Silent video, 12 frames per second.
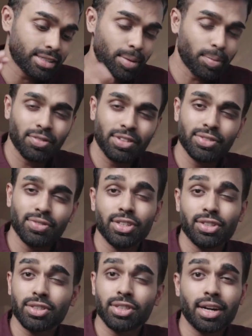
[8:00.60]
some of these
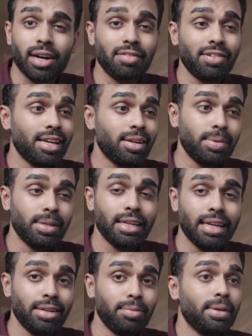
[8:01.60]
features are available
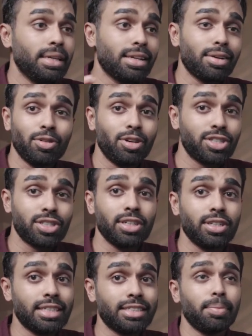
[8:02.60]
in beta
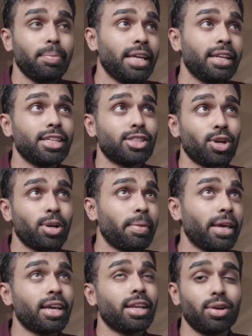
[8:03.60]
version doesn't mean it's going to
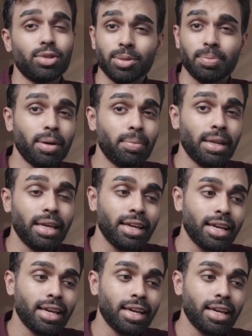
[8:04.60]
make it out to public.